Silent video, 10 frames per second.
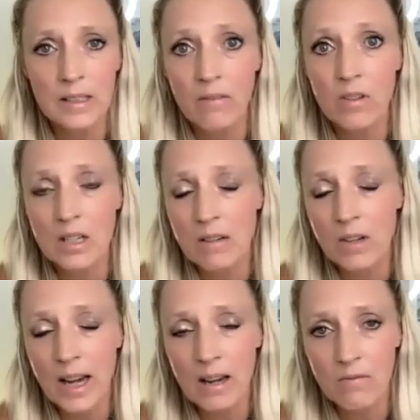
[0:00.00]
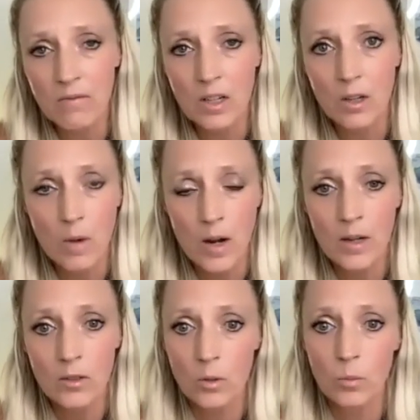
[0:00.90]
seven, and even eight figure
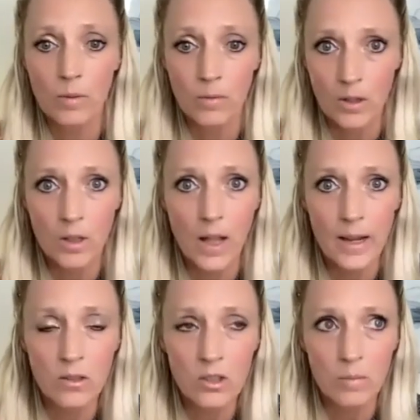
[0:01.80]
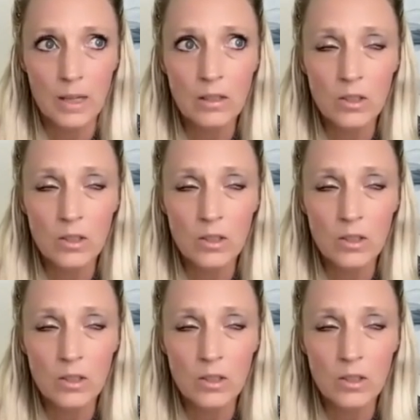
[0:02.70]
marks who refer clients to me.